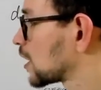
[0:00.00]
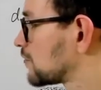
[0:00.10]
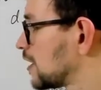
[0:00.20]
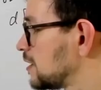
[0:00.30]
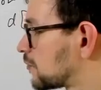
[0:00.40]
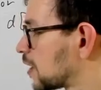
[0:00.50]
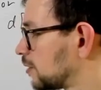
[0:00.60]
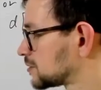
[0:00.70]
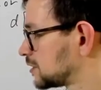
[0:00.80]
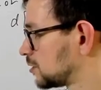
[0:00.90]
have any
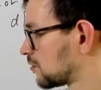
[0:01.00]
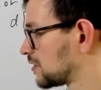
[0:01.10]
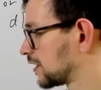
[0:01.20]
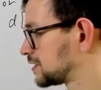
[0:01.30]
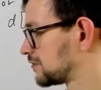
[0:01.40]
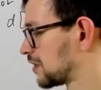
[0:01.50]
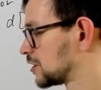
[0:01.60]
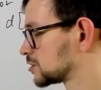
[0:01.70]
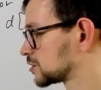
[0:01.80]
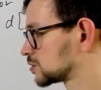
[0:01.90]
problems here of negative
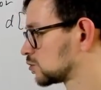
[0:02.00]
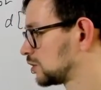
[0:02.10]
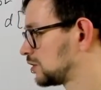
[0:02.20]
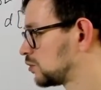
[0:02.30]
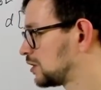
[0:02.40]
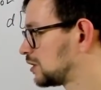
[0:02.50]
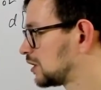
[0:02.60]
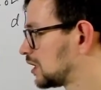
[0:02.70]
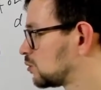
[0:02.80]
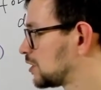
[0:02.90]
edges. We
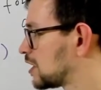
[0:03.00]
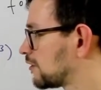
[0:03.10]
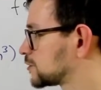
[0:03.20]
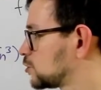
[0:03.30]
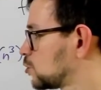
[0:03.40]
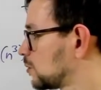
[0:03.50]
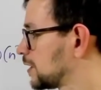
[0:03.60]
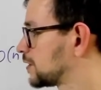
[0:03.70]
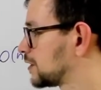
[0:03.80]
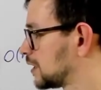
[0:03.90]
never assume
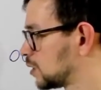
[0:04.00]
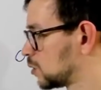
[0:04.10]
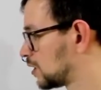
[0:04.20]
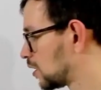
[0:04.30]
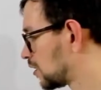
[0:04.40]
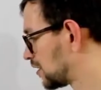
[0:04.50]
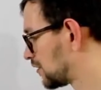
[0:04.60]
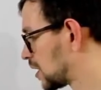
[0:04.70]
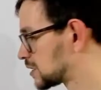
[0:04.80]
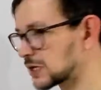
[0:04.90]
that
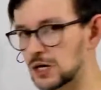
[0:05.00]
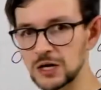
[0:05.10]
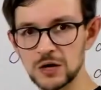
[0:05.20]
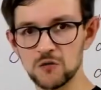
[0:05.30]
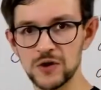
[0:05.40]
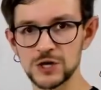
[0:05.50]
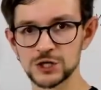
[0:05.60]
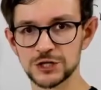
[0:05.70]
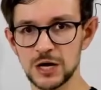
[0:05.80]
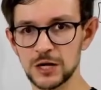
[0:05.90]
the weights of
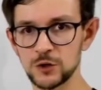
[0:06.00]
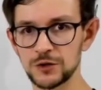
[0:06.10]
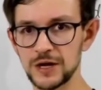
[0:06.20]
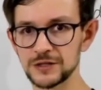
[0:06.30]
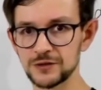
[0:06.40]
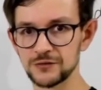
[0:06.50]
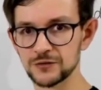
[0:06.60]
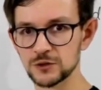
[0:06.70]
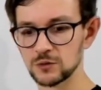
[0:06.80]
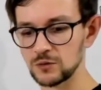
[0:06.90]
edges are non-negative.
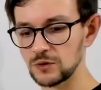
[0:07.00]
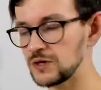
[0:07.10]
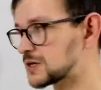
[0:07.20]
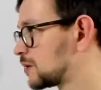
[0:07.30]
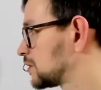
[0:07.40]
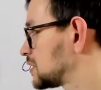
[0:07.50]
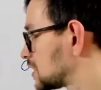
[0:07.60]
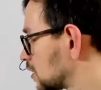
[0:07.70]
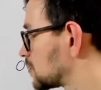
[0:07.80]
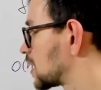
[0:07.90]
So this
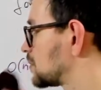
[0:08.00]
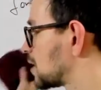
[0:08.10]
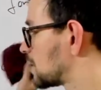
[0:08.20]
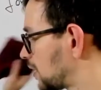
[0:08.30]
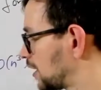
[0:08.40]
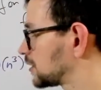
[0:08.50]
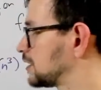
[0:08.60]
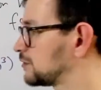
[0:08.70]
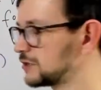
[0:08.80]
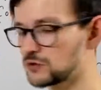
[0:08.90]
algorithm can be applied
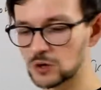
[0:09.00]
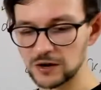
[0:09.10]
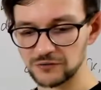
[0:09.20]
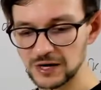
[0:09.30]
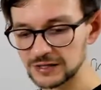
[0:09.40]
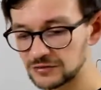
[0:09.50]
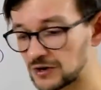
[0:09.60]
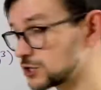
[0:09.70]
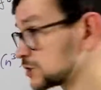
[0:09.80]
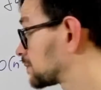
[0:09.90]
even if you have negative
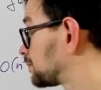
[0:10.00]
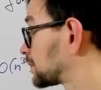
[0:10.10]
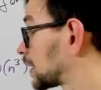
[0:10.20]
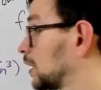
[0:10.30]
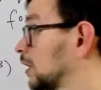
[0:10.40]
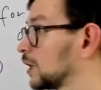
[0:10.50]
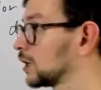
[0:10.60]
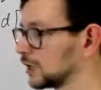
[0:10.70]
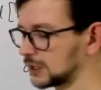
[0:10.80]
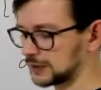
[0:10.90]
edges.
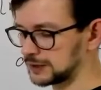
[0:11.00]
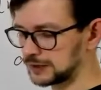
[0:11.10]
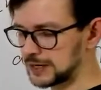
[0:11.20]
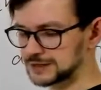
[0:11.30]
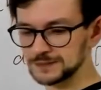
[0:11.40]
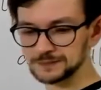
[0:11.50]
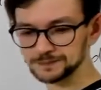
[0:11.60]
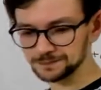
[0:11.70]
Nice.